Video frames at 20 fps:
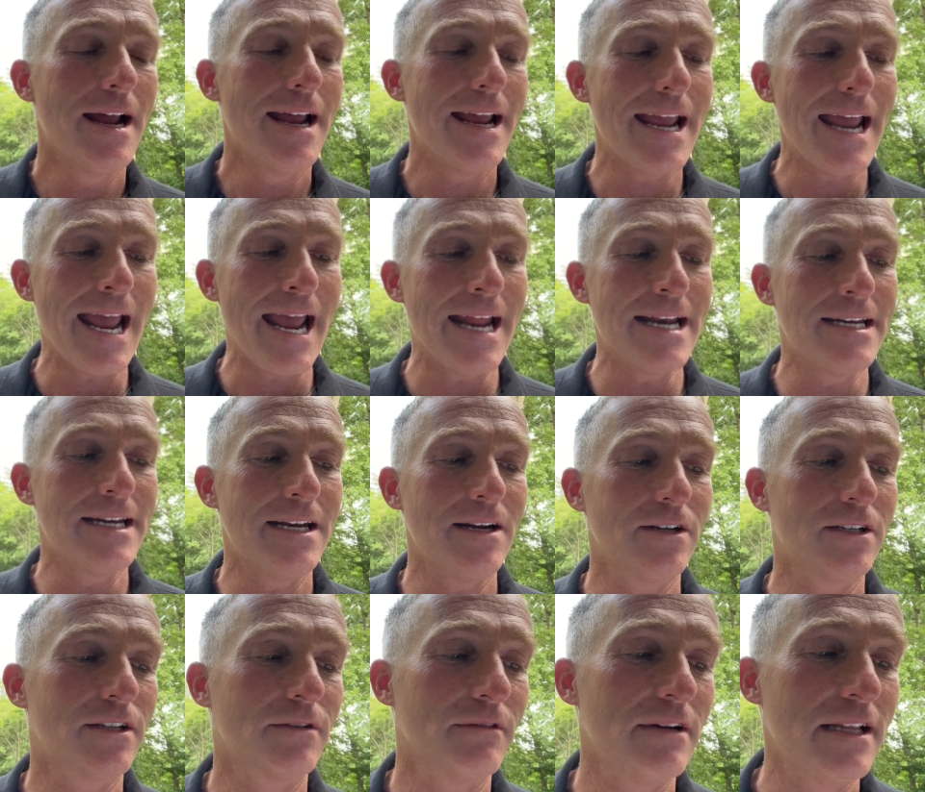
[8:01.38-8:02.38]
And
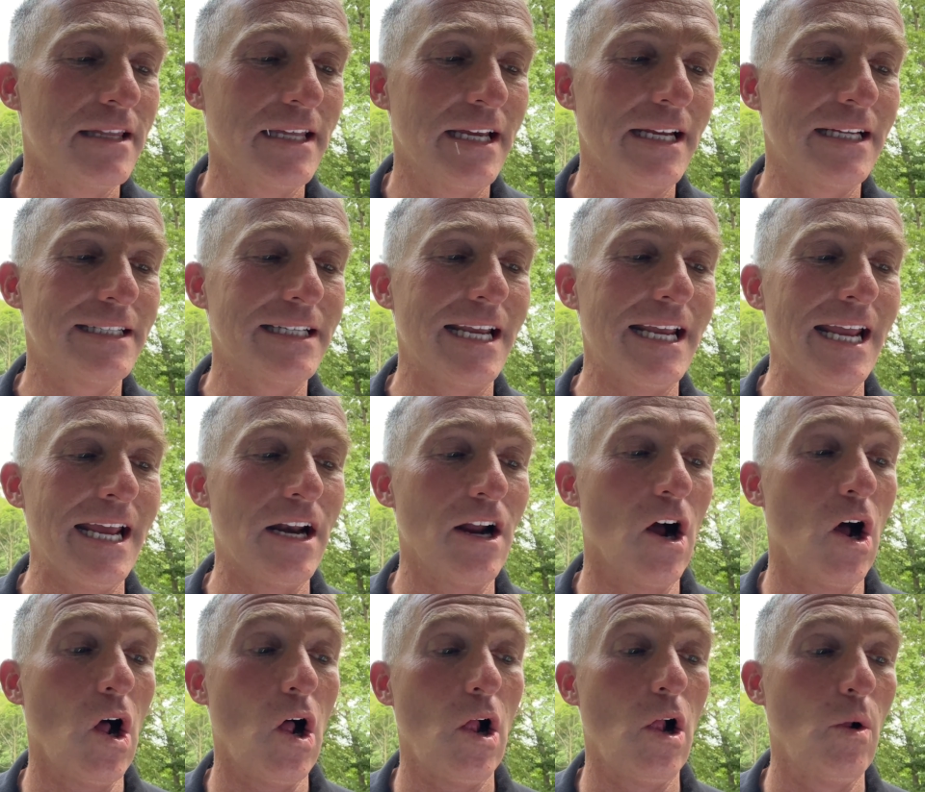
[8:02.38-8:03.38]
here's three things it
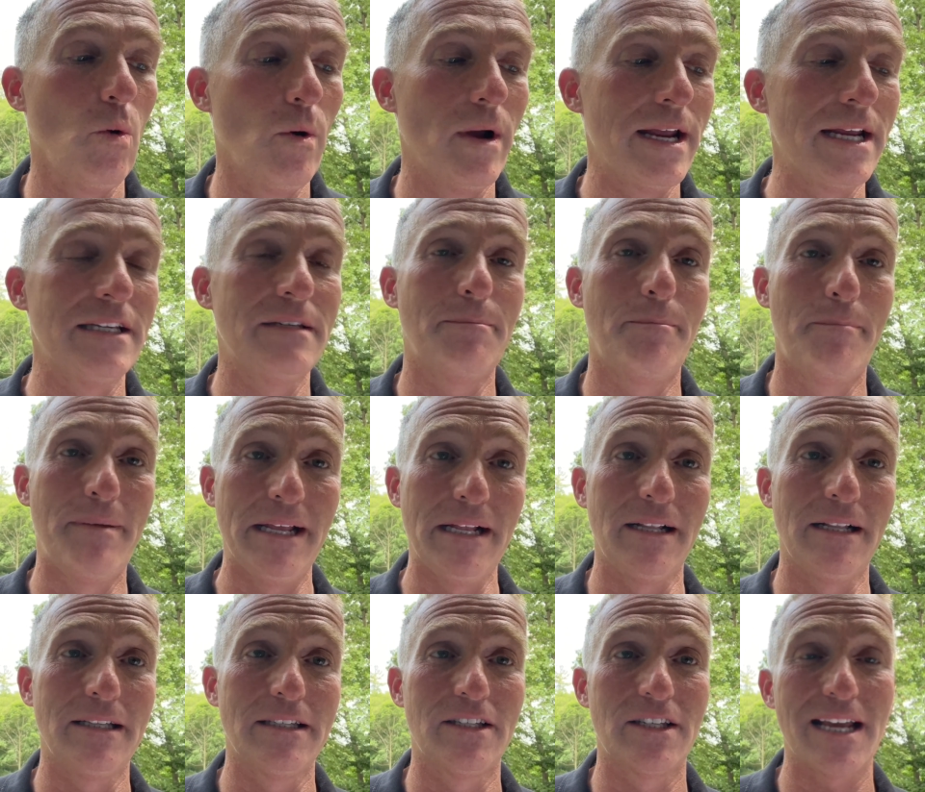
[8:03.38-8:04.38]
always
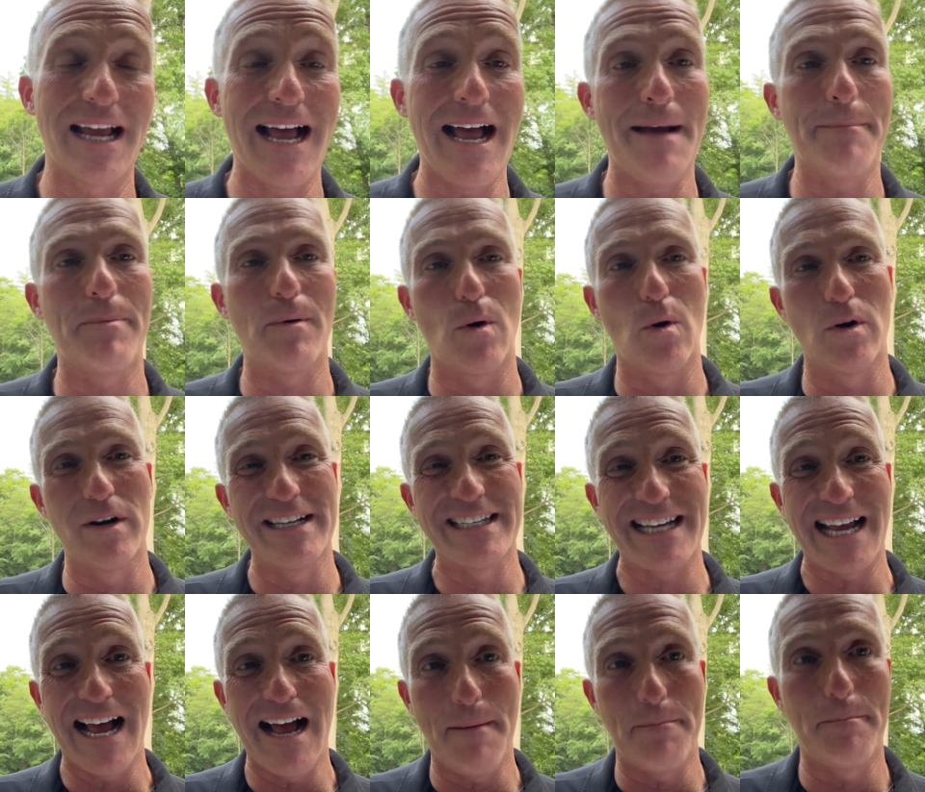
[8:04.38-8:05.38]
builds up or is
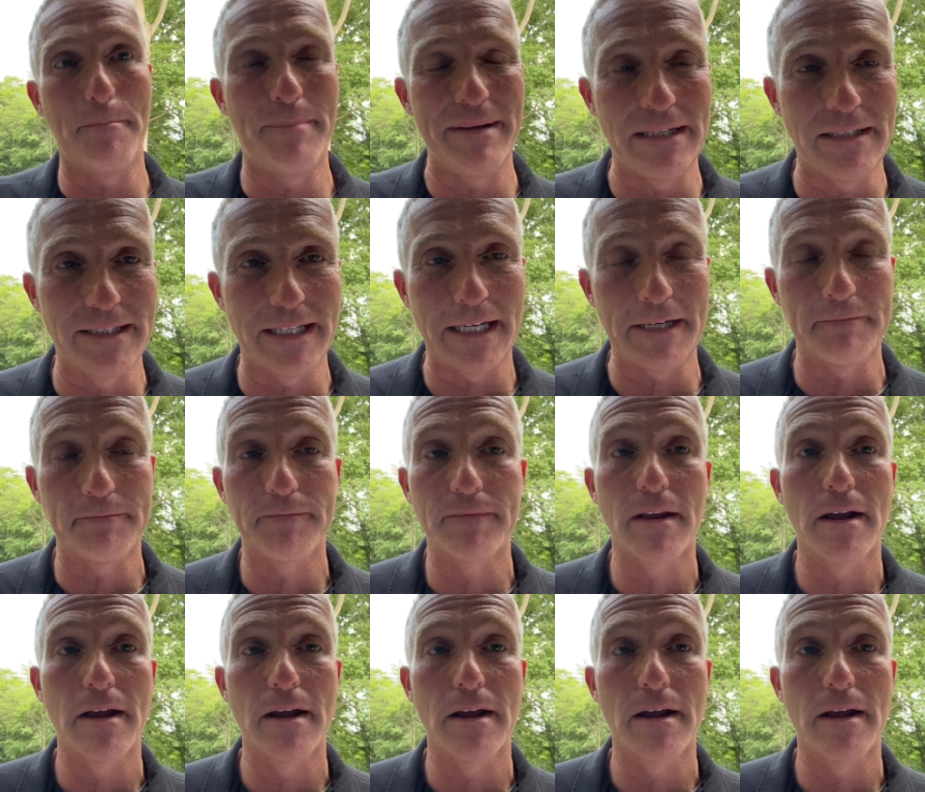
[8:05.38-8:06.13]
upbuilding.